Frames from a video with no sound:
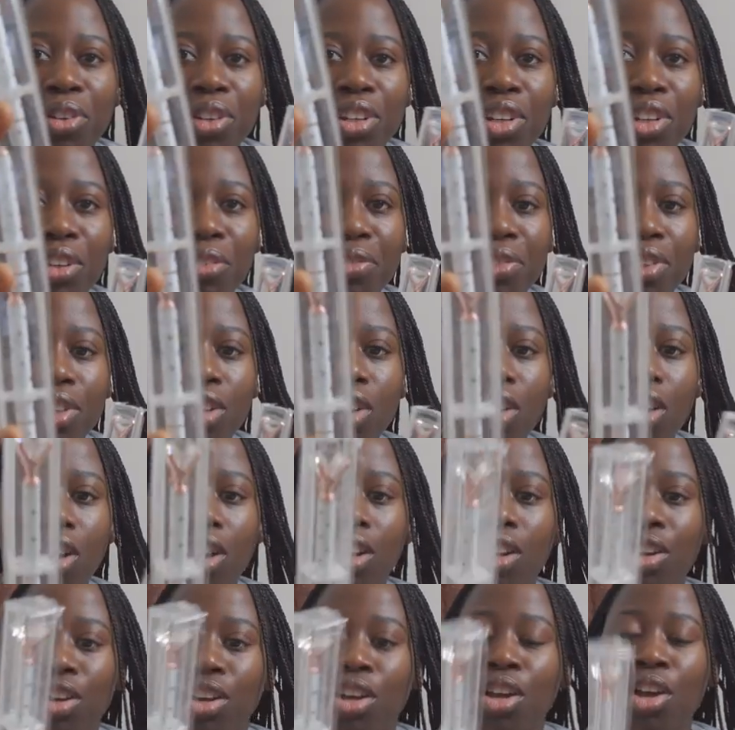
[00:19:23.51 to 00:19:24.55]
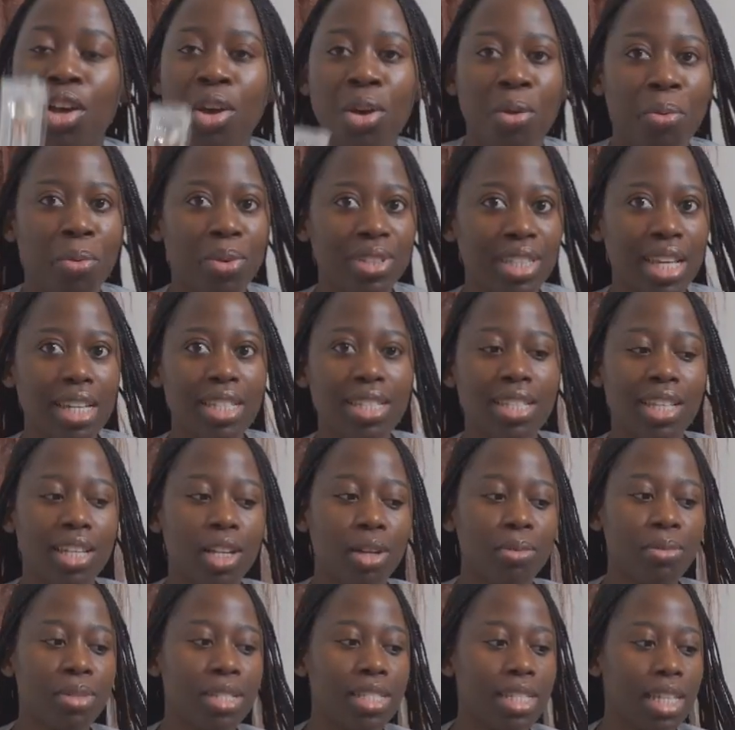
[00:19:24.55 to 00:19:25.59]
I love the color. Once I set
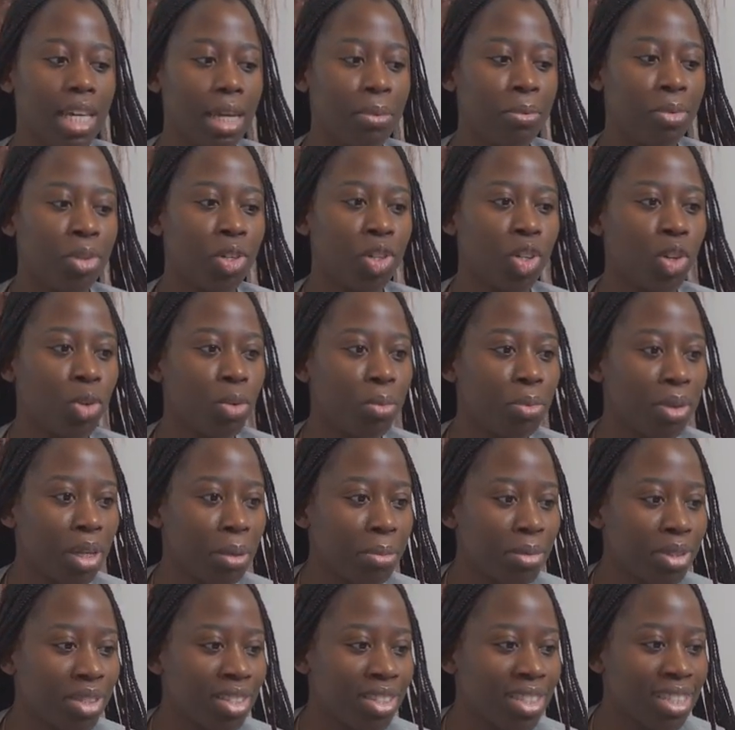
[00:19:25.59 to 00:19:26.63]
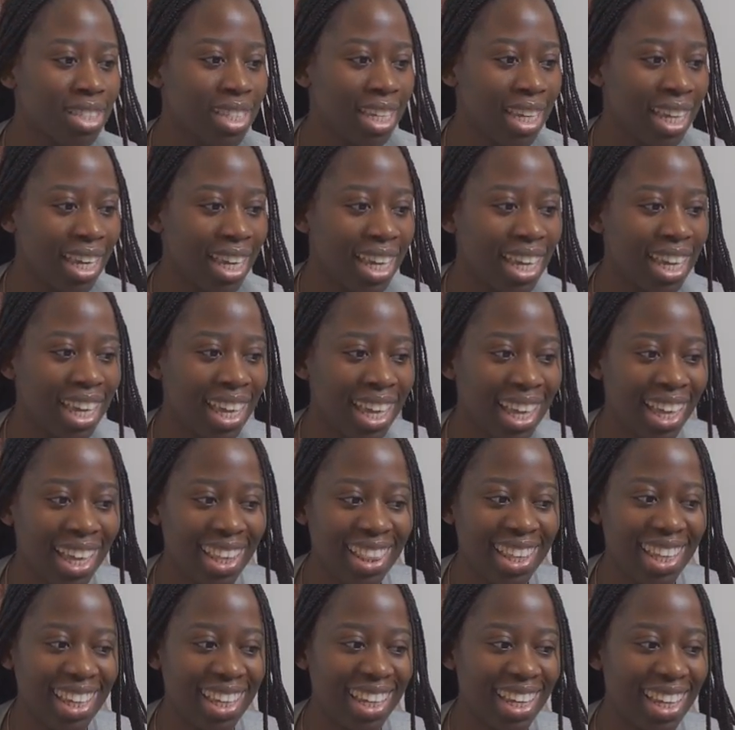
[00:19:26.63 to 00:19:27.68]
up the table, you will be able to see
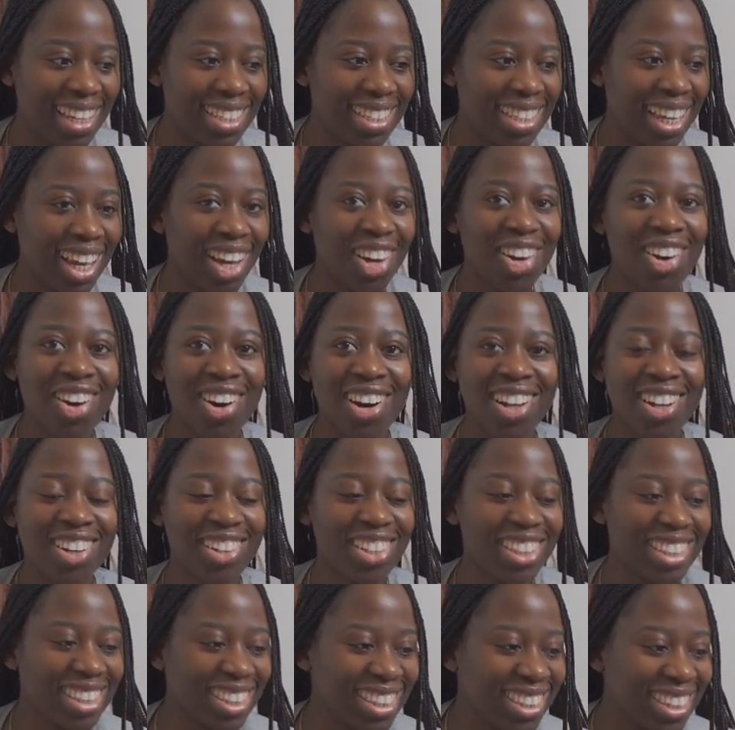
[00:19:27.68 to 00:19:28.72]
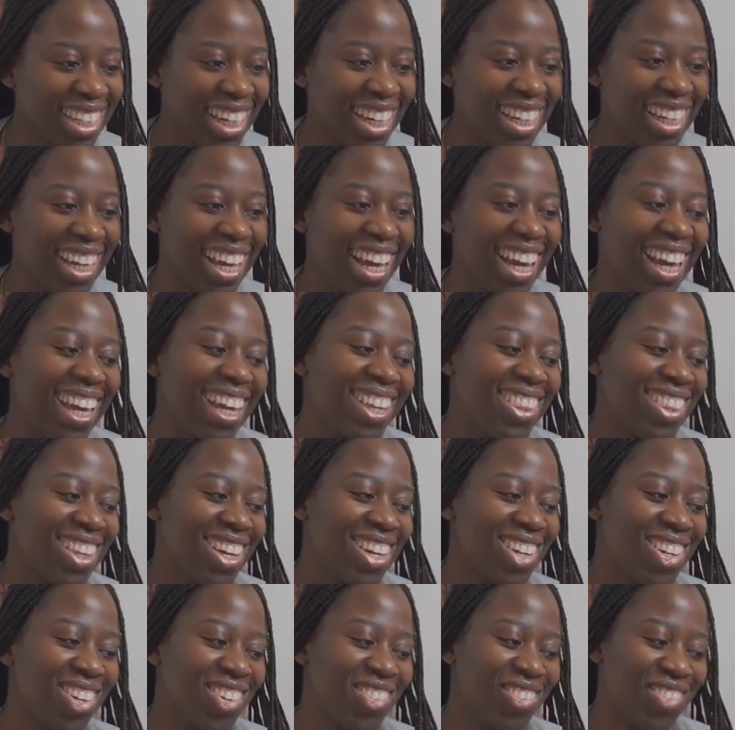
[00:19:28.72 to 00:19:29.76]
the exact color and design. Hey,
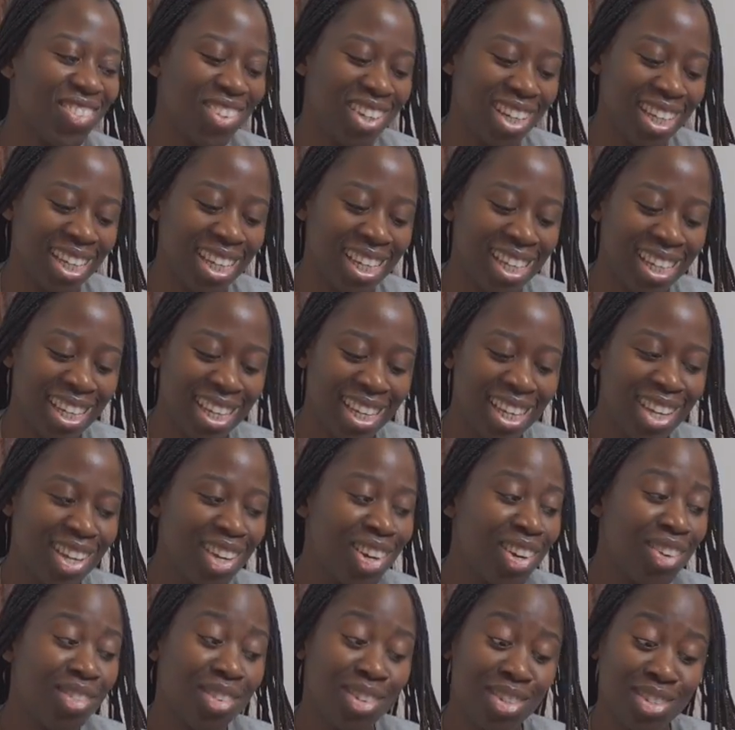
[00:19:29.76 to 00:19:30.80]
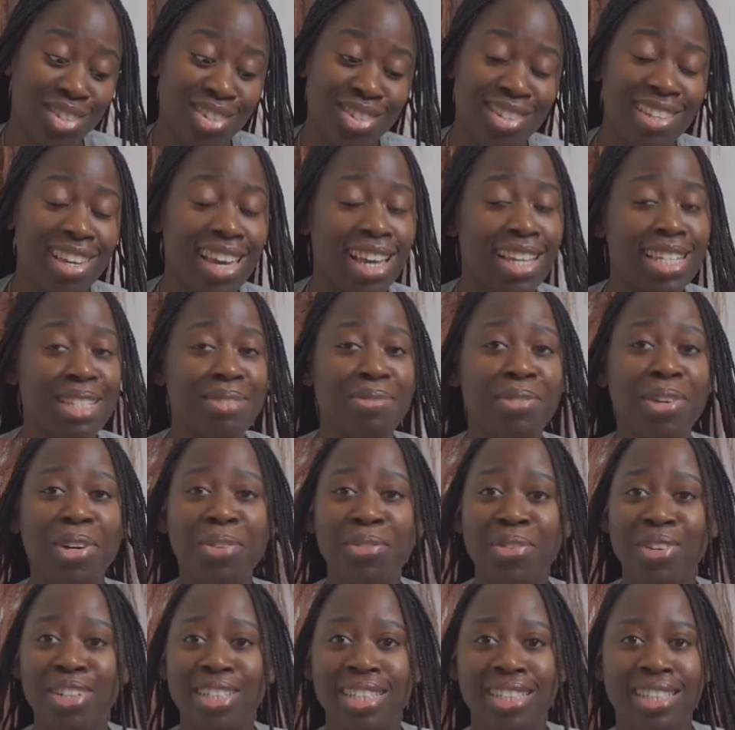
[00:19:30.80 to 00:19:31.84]
thank you, Frank. Well, you gas me
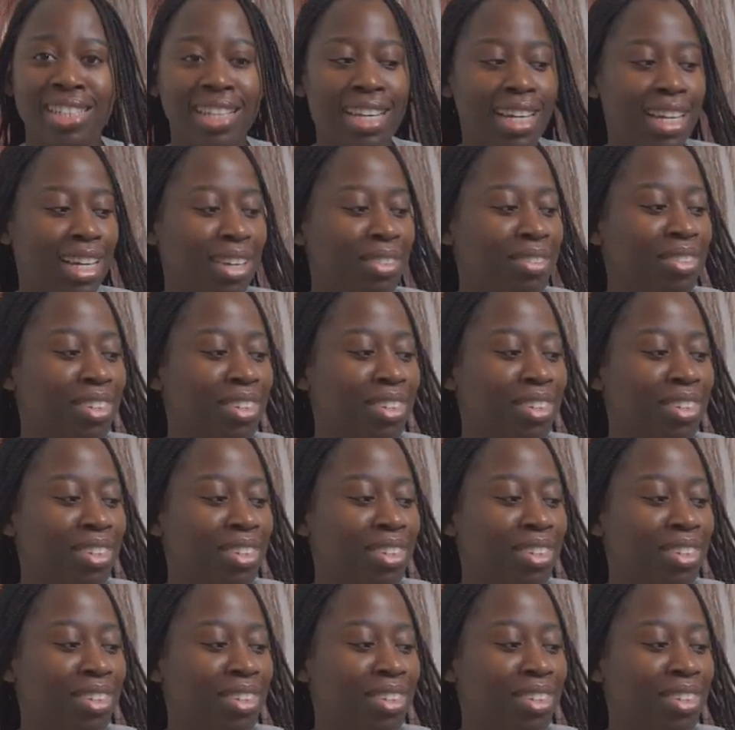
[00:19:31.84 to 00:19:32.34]
up all the time.